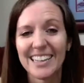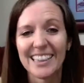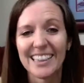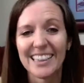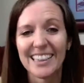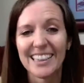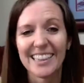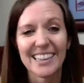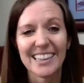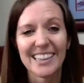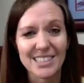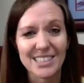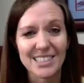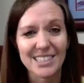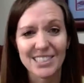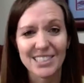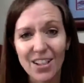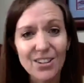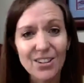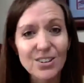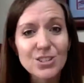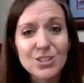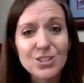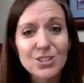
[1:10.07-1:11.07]
like
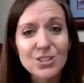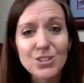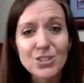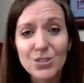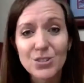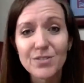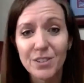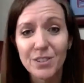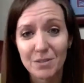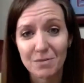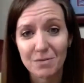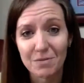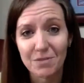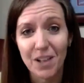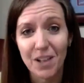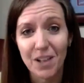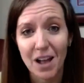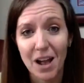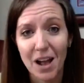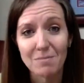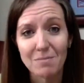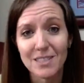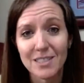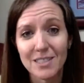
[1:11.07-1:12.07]
dollar store flip
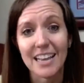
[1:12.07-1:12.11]
flops.